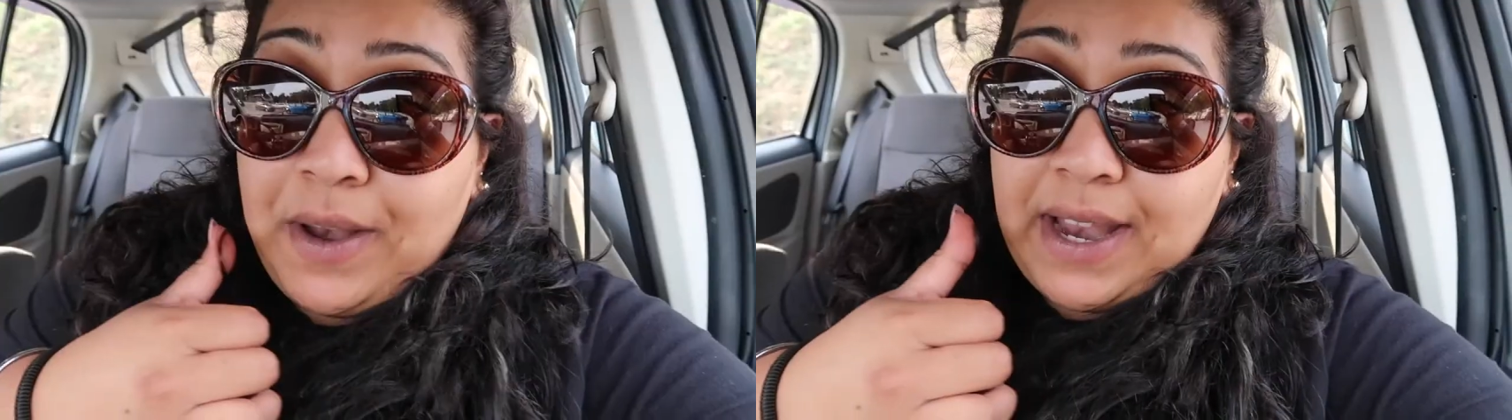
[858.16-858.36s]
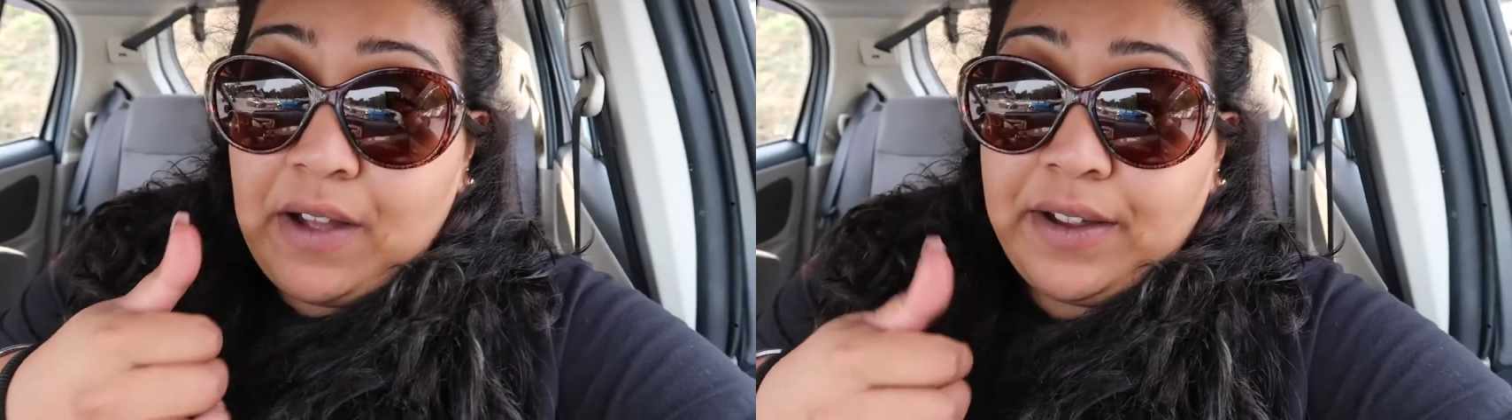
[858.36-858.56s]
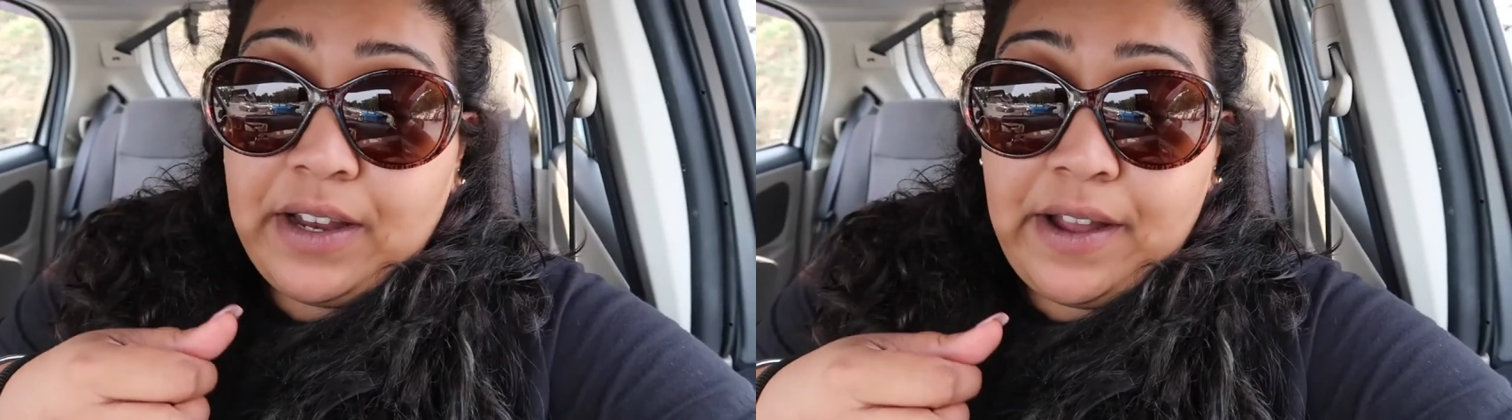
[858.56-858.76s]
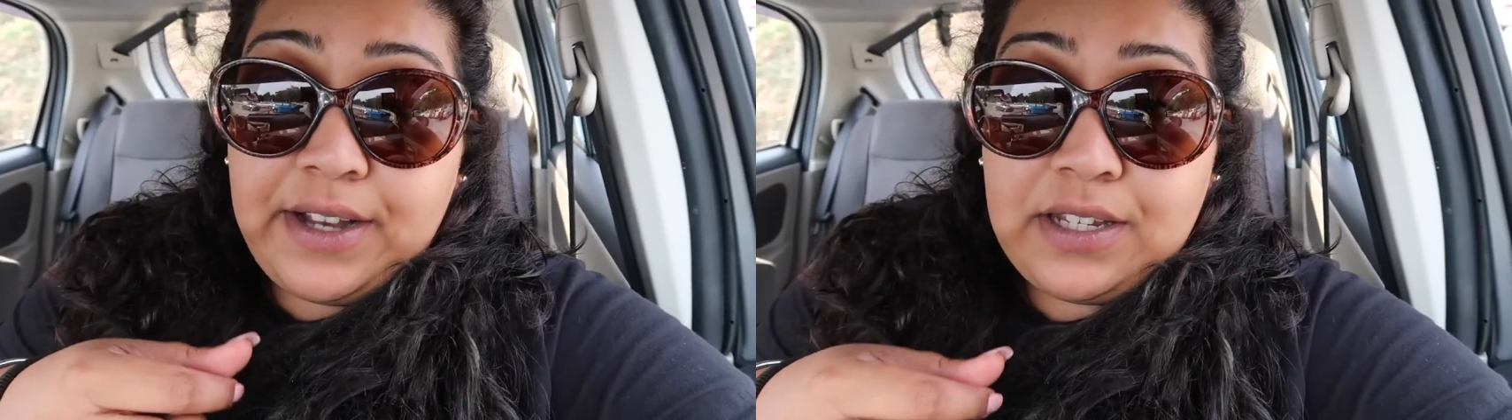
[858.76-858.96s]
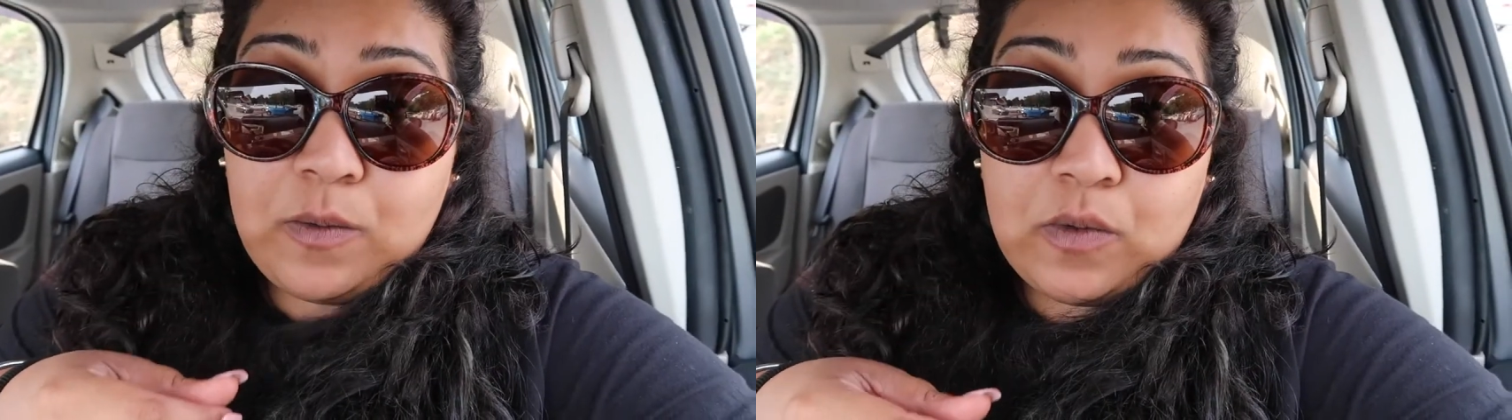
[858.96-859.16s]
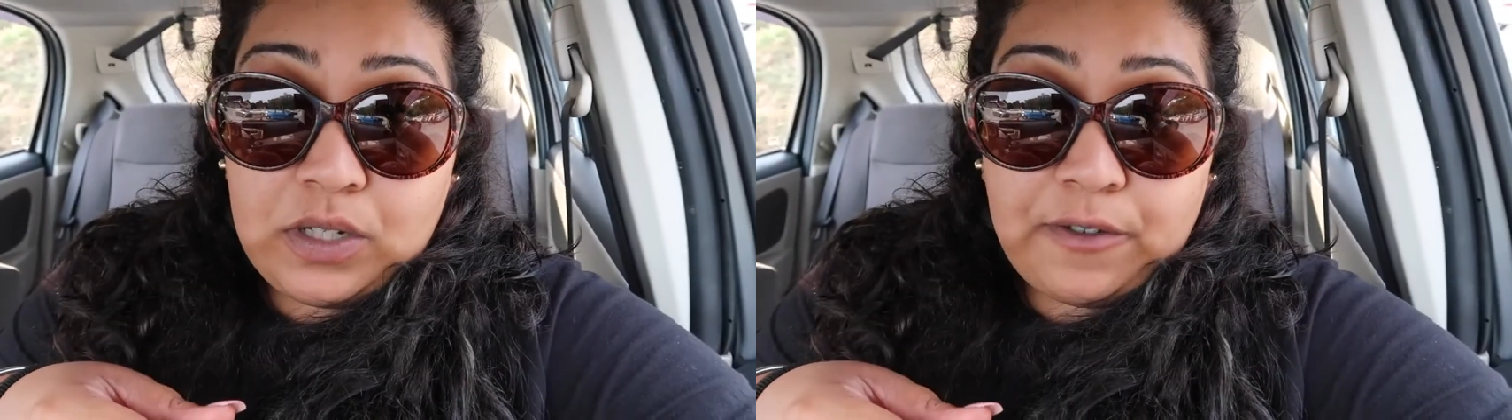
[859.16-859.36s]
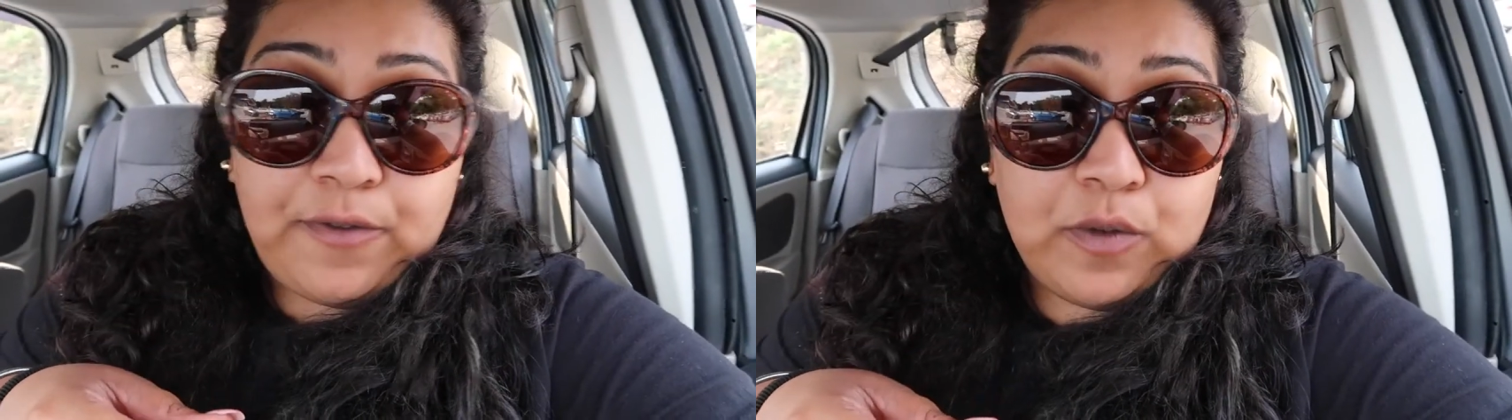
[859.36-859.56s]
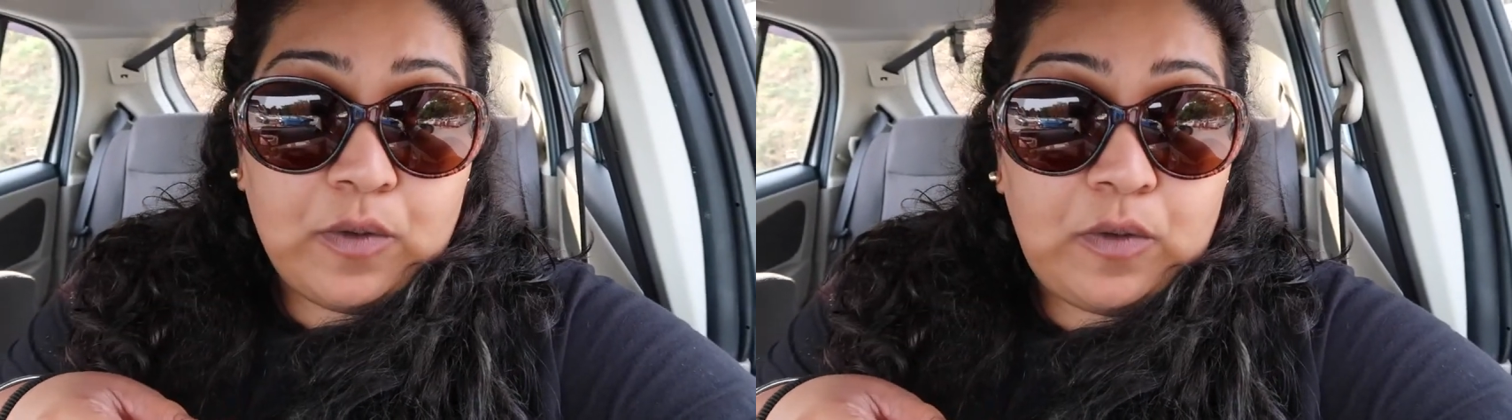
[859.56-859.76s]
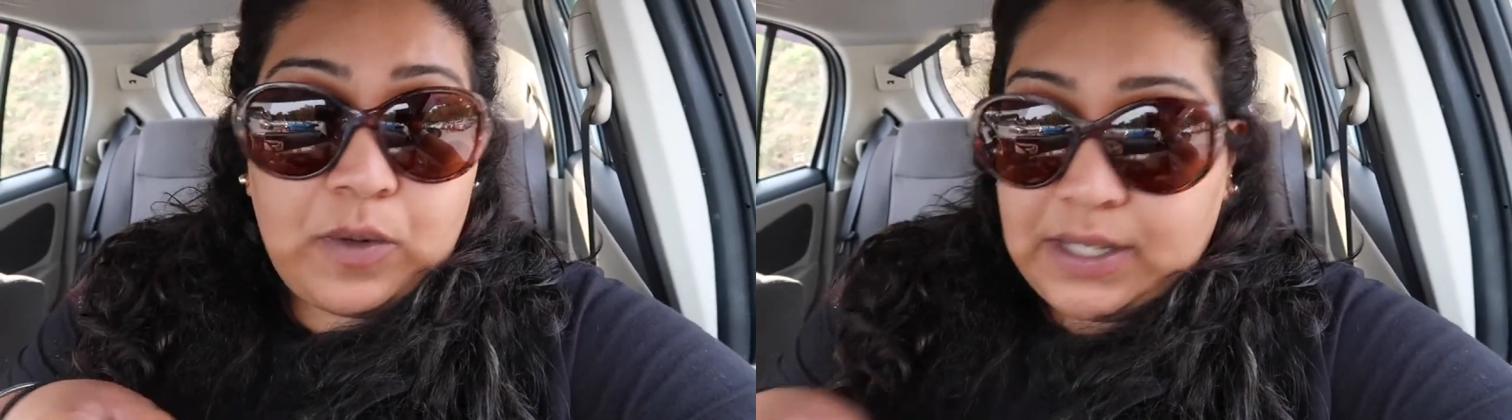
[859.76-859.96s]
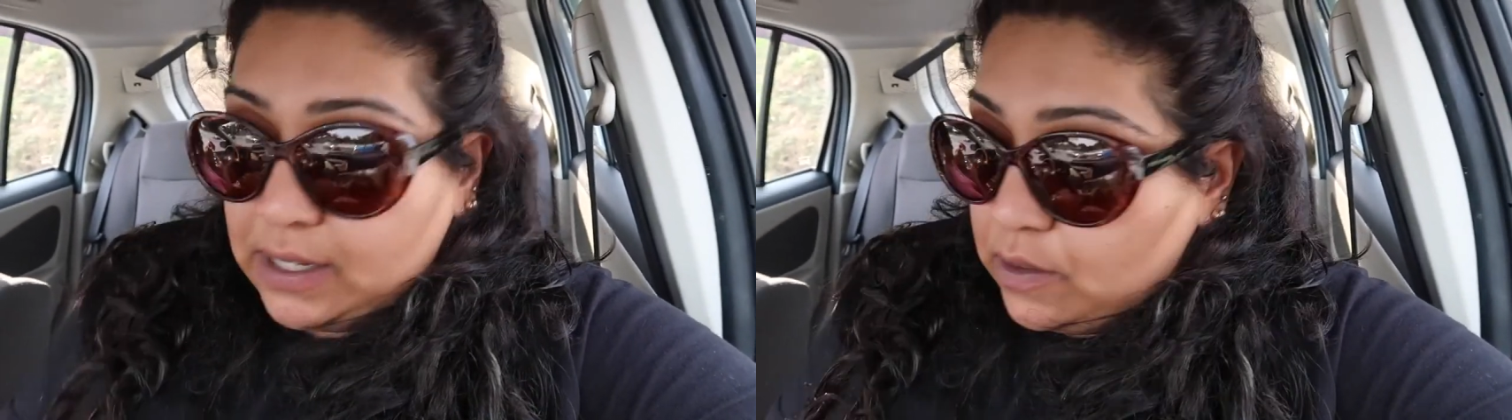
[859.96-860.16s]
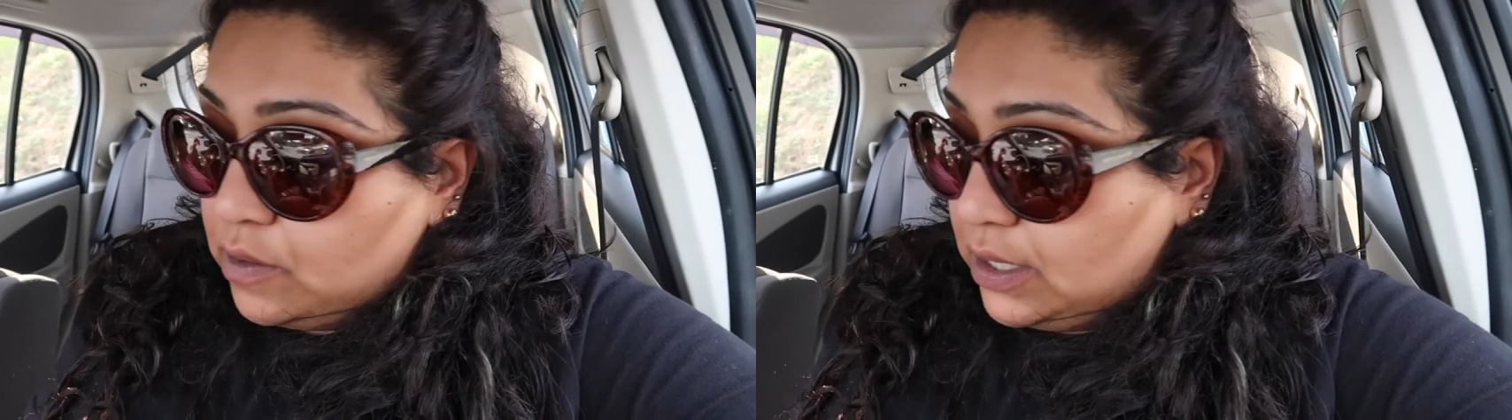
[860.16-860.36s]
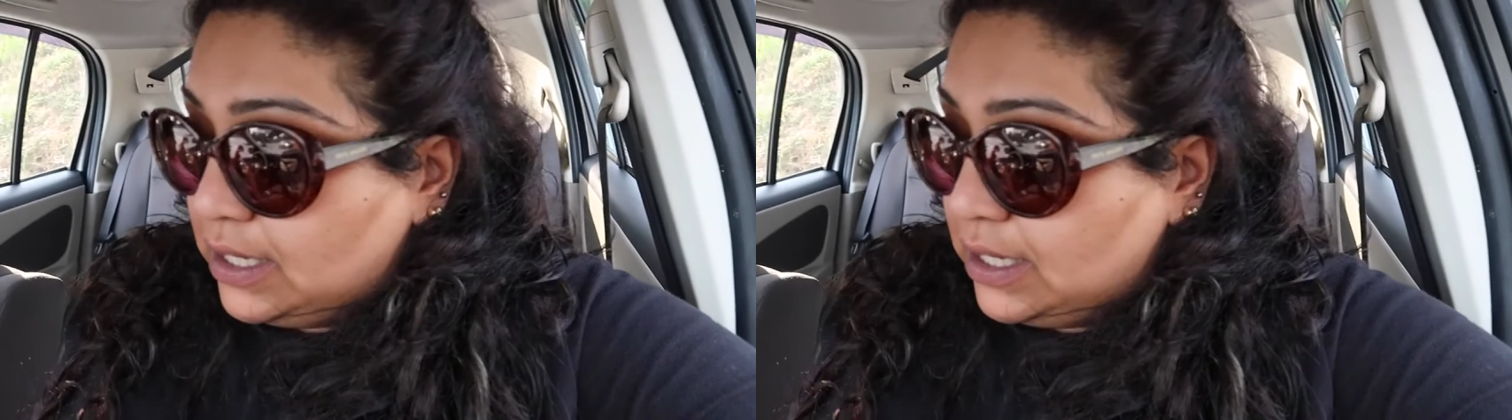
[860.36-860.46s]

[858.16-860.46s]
We're now gonna go to the waterfall. What's it called?